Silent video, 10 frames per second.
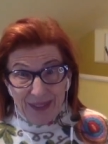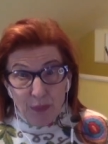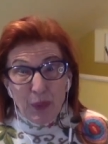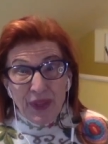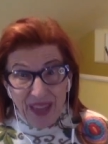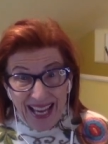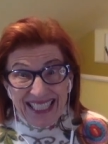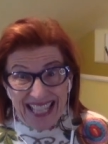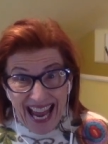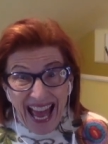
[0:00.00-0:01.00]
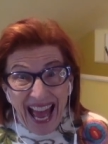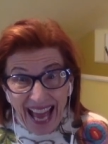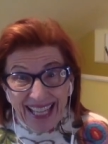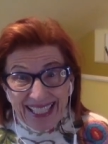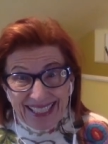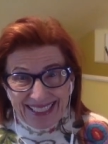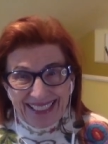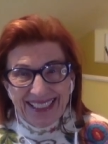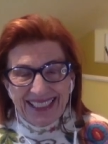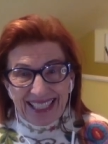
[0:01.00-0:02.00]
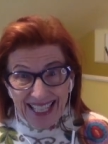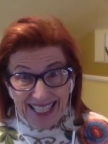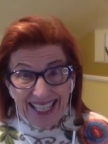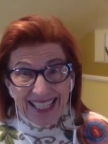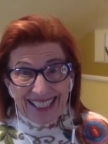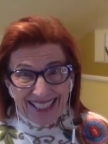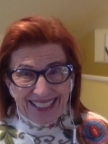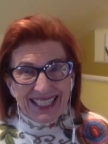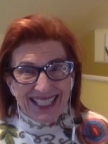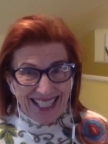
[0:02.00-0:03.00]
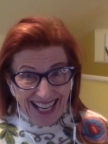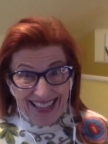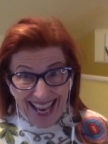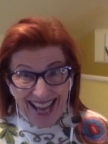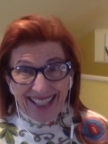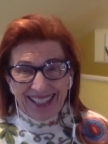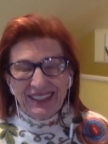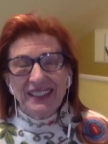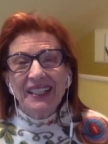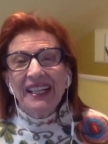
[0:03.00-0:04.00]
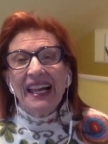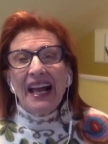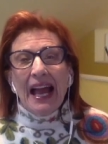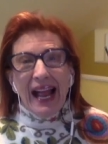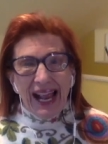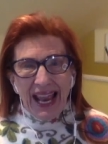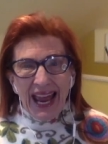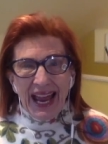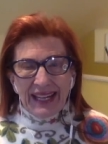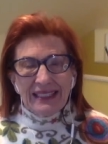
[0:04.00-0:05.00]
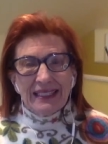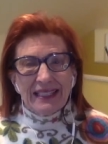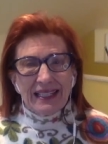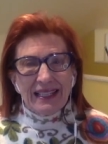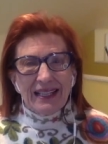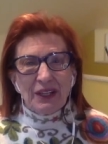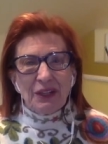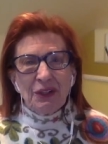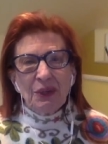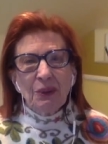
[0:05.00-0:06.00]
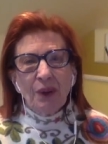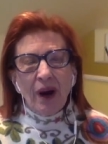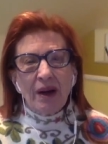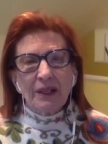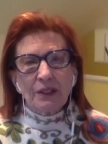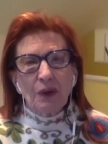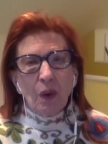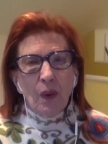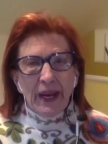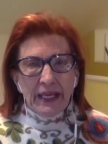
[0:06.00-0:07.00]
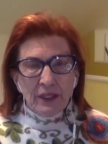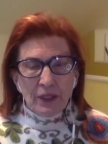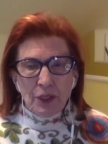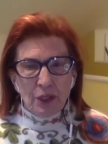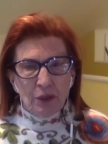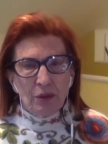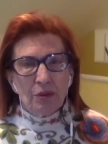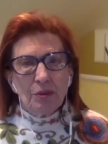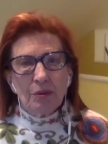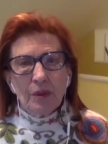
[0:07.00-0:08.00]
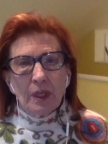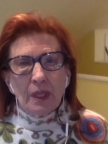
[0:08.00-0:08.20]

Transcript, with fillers: with attack. Get it? You got that? And you are going to